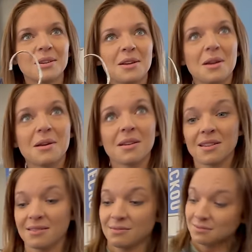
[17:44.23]
But it's
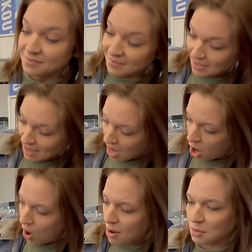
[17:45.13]
very similar.
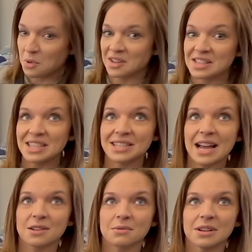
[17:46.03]
Oh, I would wear this style.
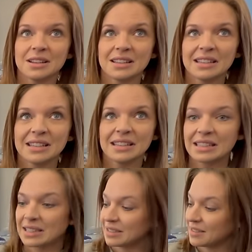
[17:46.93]
exact one. Yeah.